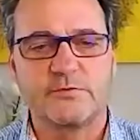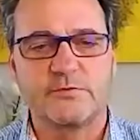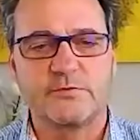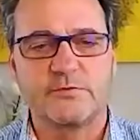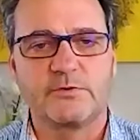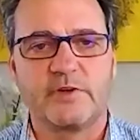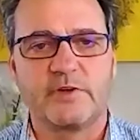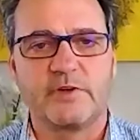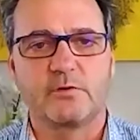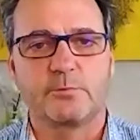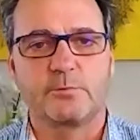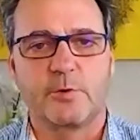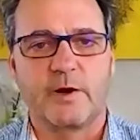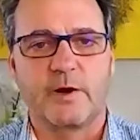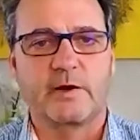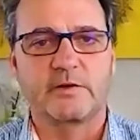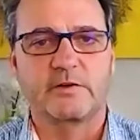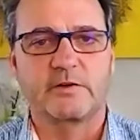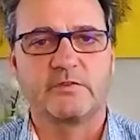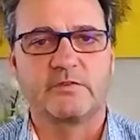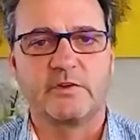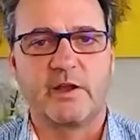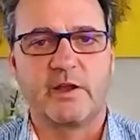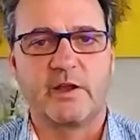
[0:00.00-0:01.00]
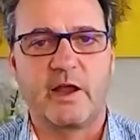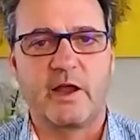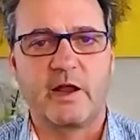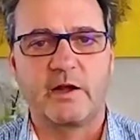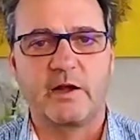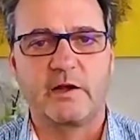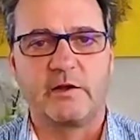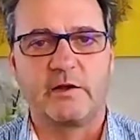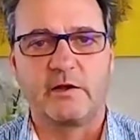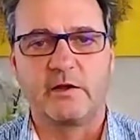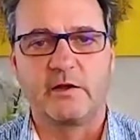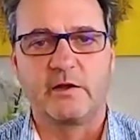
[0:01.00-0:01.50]
dental practice in
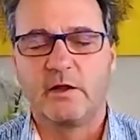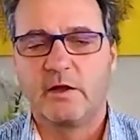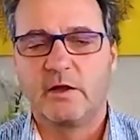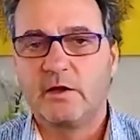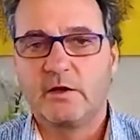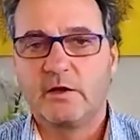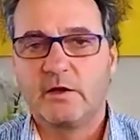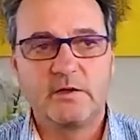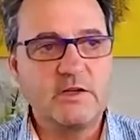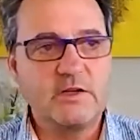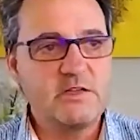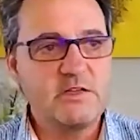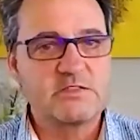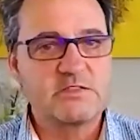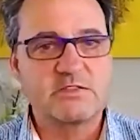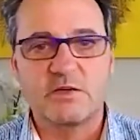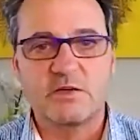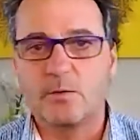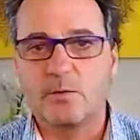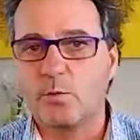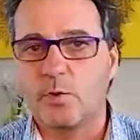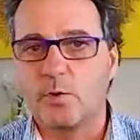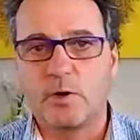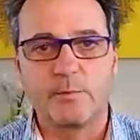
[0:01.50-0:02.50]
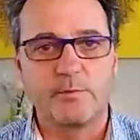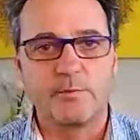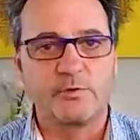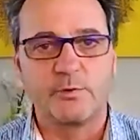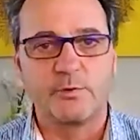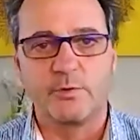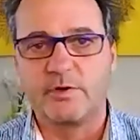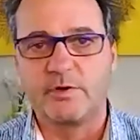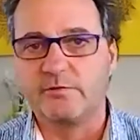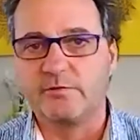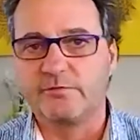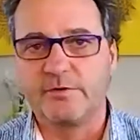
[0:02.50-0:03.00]
Canada needs somewhere
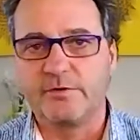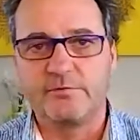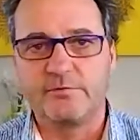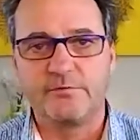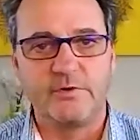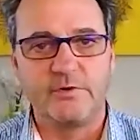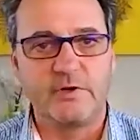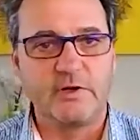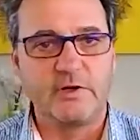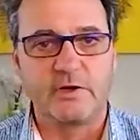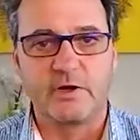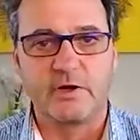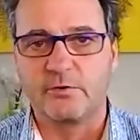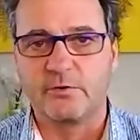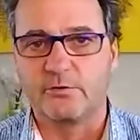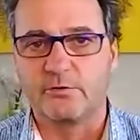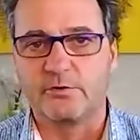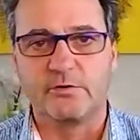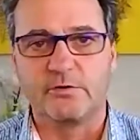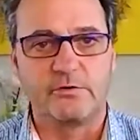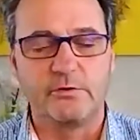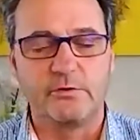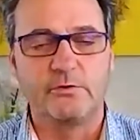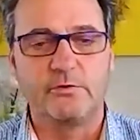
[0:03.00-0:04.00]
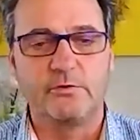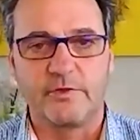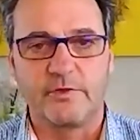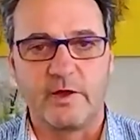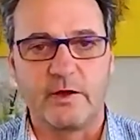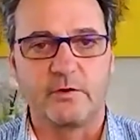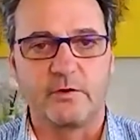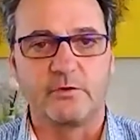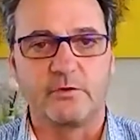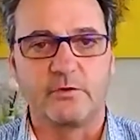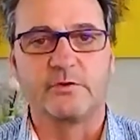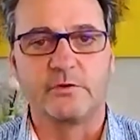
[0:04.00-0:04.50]
between 1,500 and
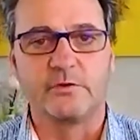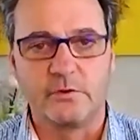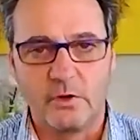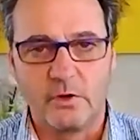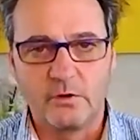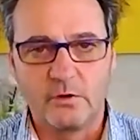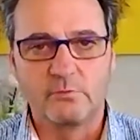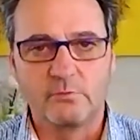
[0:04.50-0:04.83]
2,000